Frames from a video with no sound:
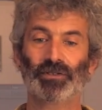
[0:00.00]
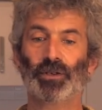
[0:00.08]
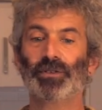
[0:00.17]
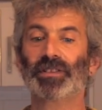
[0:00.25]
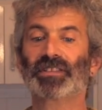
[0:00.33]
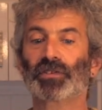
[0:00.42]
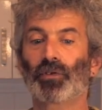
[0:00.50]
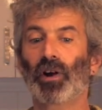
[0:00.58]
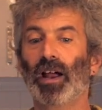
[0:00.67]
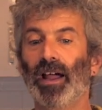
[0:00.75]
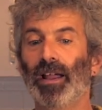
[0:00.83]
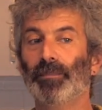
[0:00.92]
to
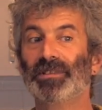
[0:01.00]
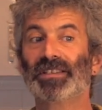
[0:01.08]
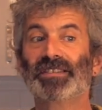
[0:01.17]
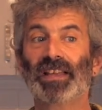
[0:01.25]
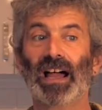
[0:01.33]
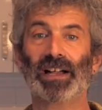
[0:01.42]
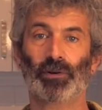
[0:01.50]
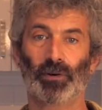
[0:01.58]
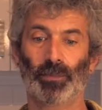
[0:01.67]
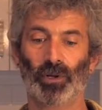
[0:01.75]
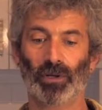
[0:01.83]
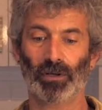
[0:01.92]
describe
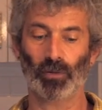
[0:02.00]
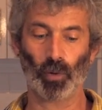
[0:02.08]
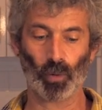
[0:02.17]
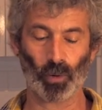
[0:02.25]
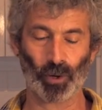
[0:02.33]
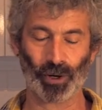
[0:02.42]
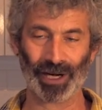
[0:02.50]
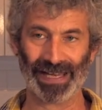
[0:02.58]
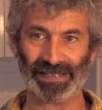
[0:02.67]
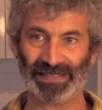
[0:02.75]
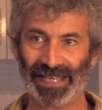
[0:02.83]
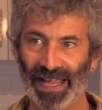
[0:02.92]
desirable or
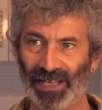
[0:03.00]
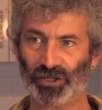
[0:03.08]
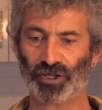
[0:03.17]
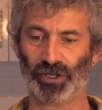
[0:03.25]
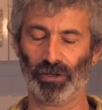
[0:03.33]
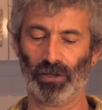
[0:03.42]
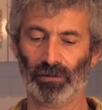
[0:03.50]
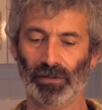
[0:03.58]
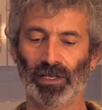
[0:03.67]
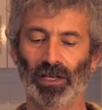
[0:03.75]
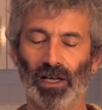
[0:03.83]
intentional